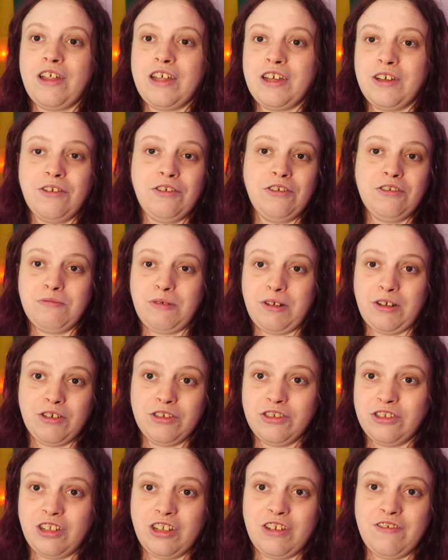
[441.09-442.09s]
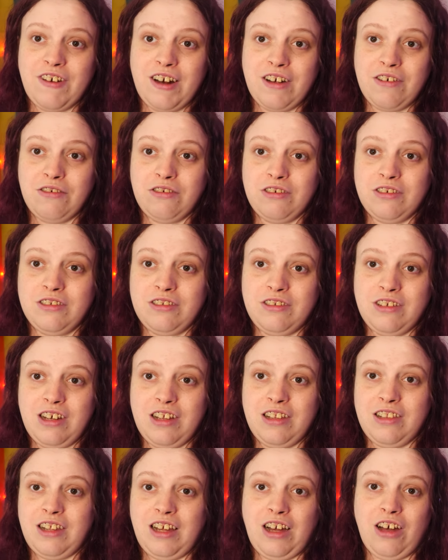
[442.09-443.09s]
they used my custody record
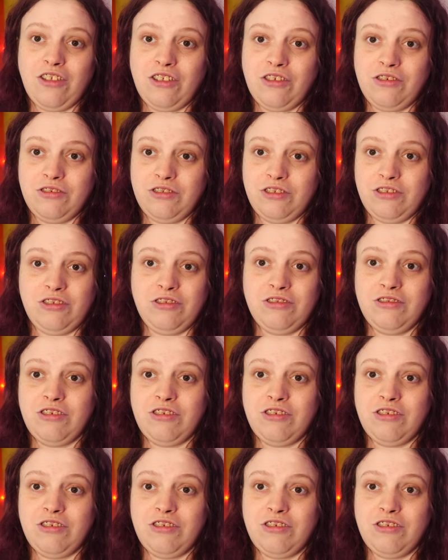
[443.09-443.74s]
and they got all